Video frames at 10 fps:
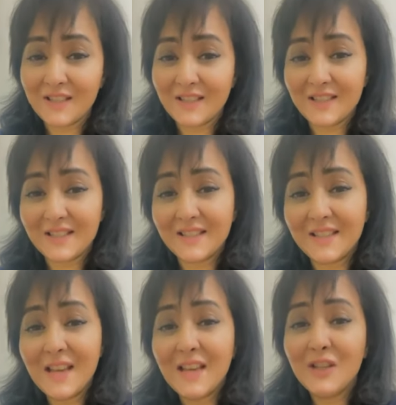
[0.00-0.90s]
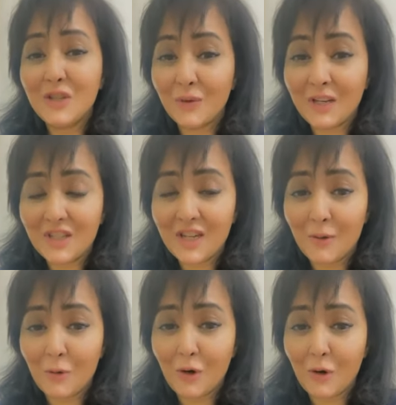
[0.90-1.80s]
that is during a
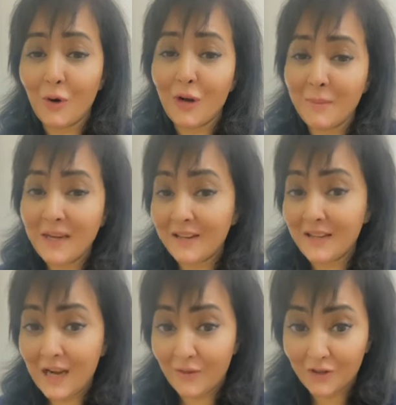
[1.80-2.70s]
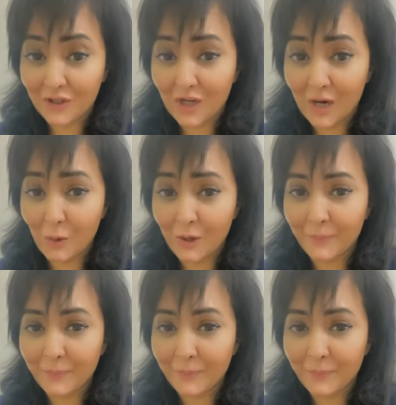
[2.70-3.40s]
shower or immediately after the shower.